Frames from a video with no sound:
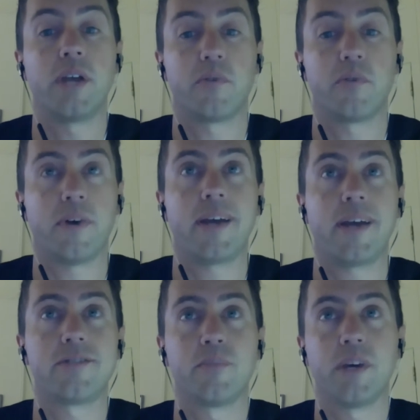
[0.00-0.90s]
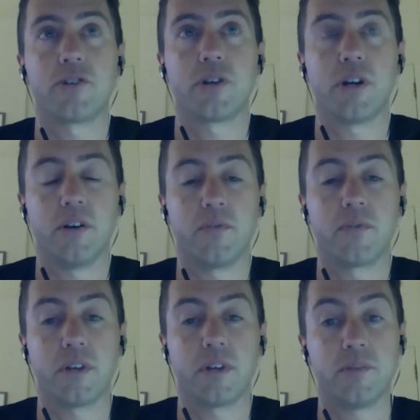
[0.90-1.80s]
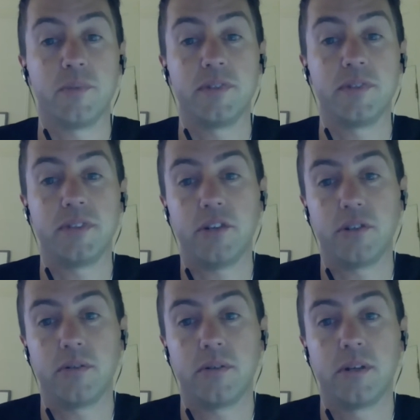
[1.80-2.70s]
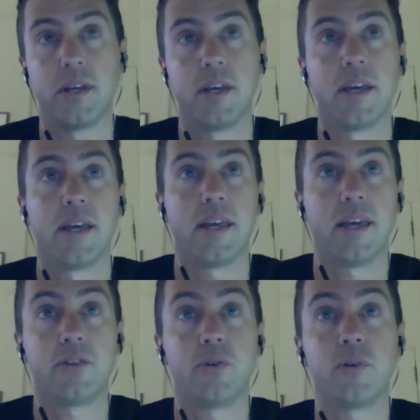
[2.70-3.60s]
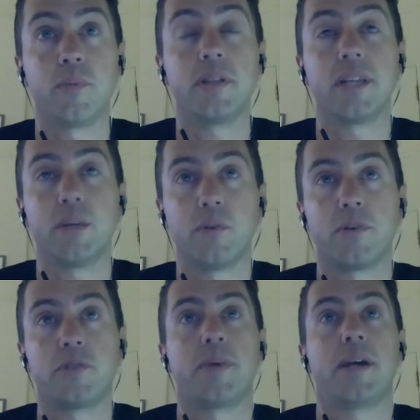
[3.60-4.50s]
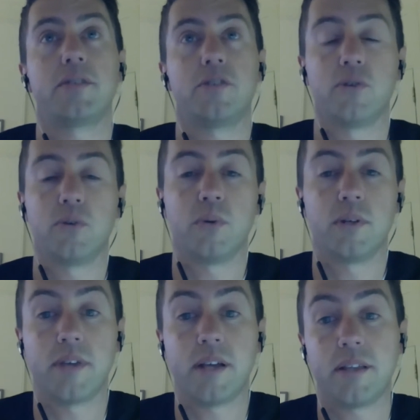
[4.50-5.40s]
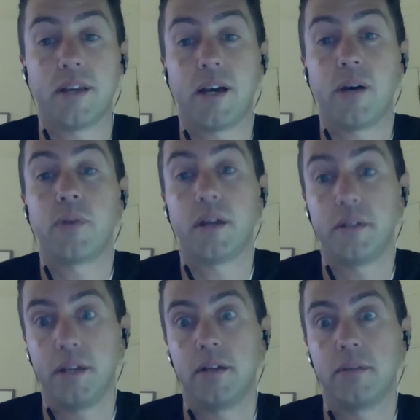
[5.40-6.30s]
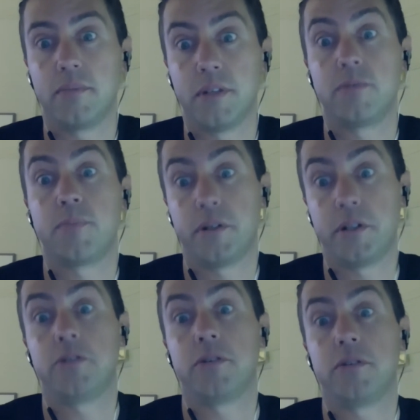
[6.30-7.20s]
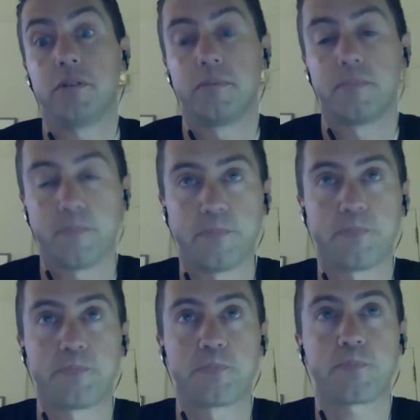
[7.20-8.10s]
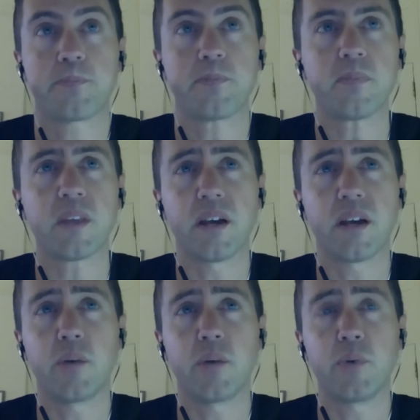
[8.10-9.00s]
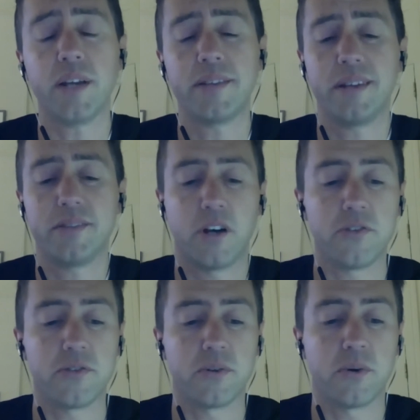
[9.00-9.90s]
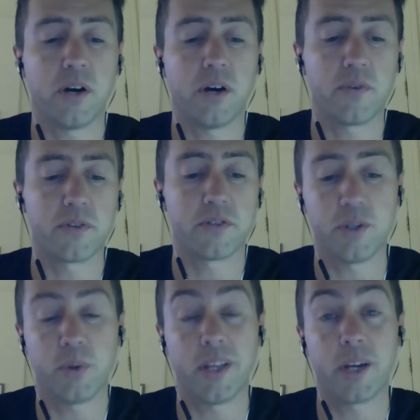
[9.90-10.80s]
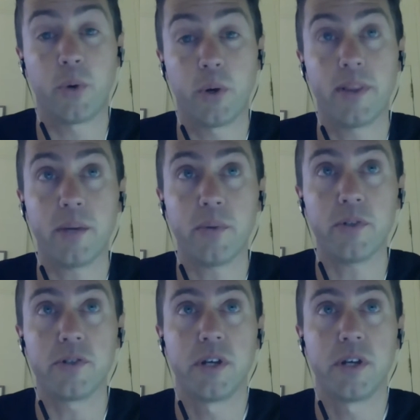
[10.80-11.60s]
provides a measure of customization and tunability with respect to exactly how that data is partitioned. Riak TS also offers a SQLite query language